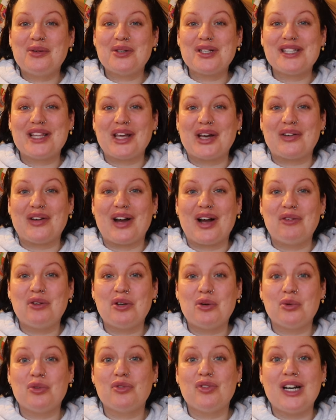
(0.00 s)
want to stick around, I
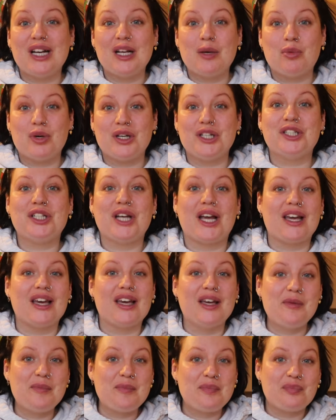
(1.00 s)
would really appreciate
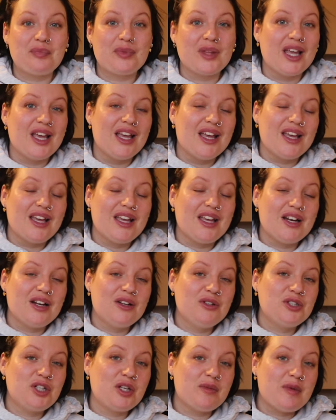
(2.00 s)
it. You know,
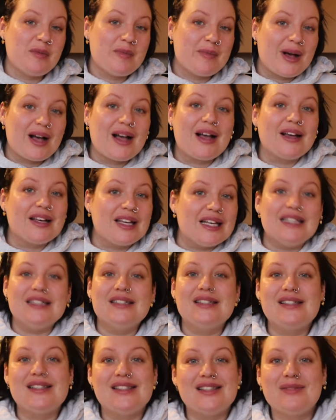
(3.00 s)
show me
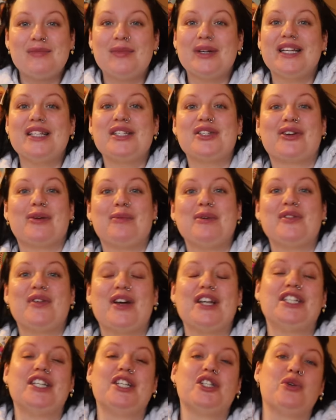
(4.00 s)
bargains. My Instagram is
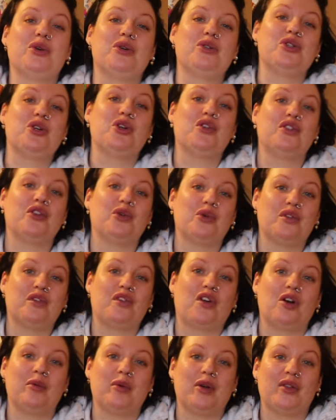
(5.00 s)
fayj202 if you do want to
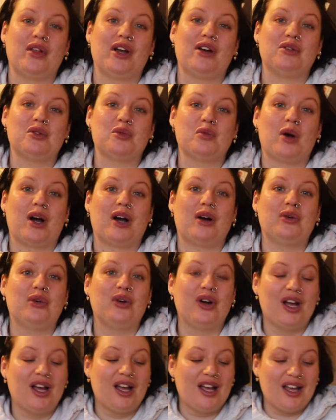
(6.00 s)
follow me on there as well.
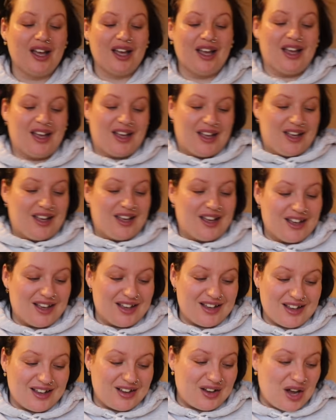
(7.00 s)

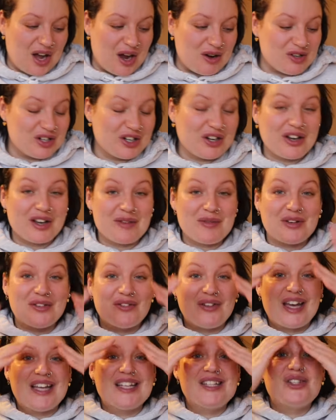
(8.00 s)
I'm going to go get my
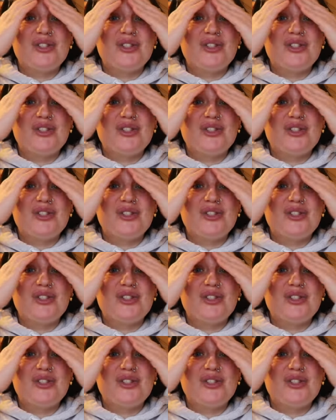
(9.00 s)
face